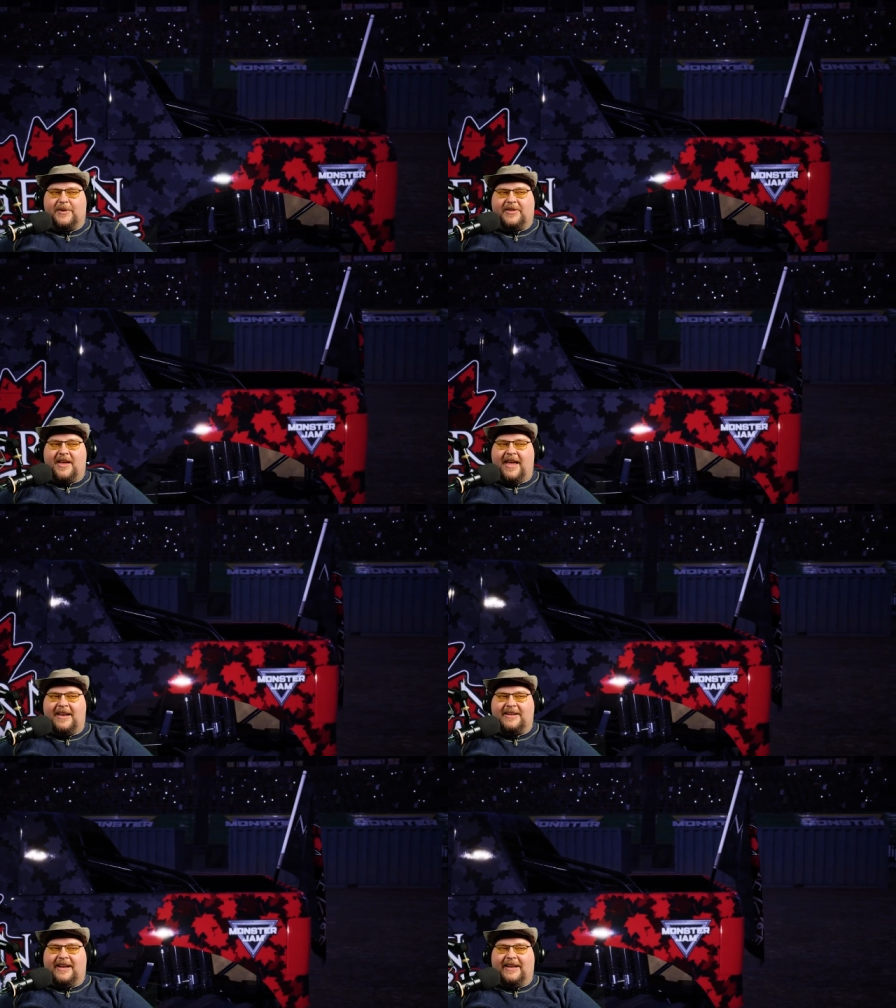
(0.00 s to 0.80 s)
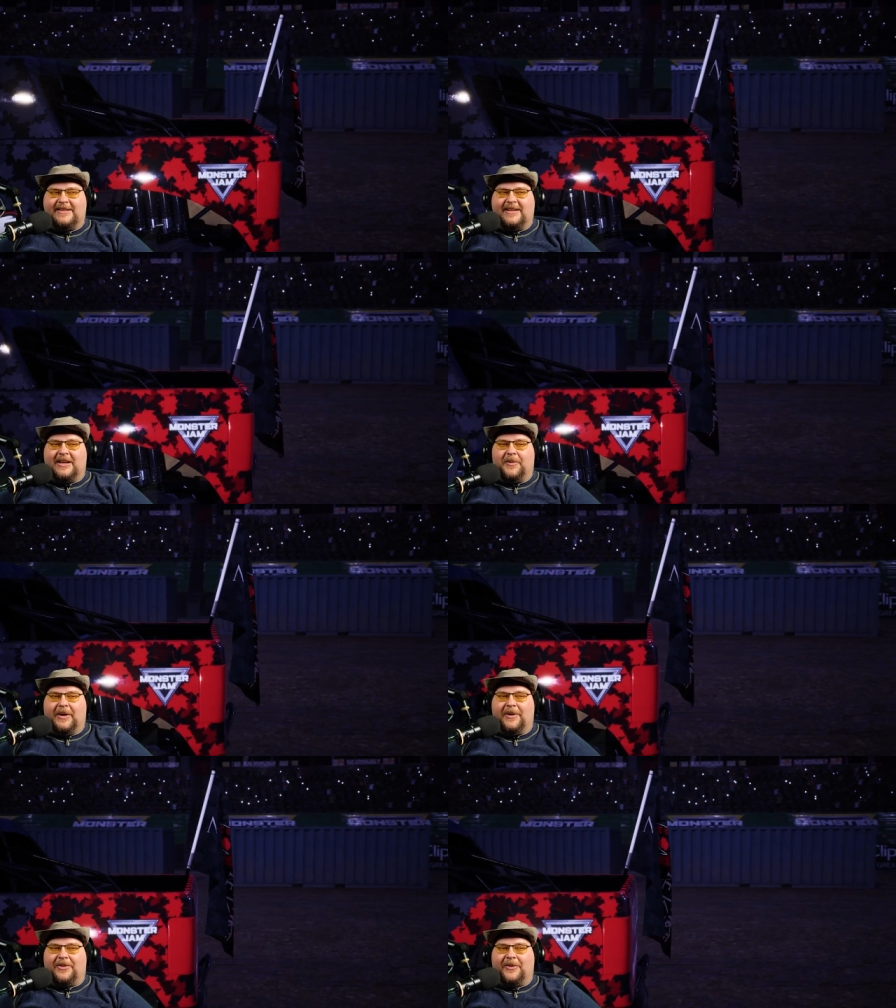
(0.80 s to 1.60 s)
with the head to heads,
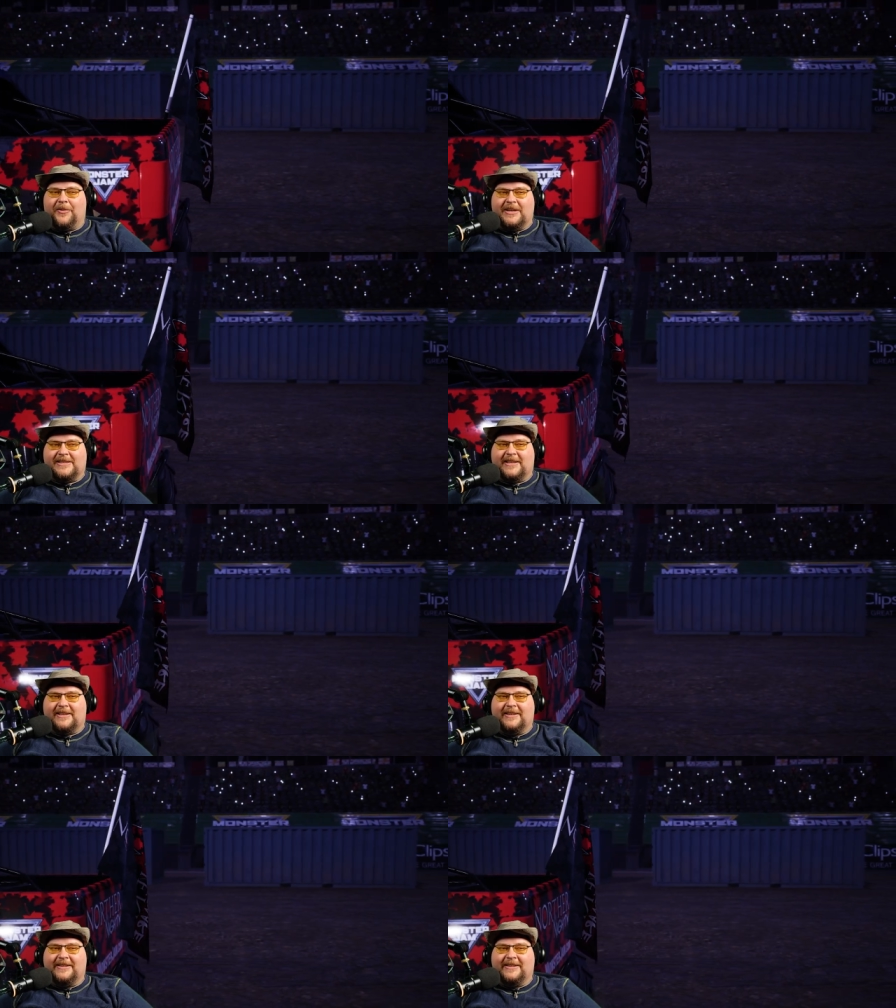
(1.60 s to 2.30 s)
anyway, with the racing.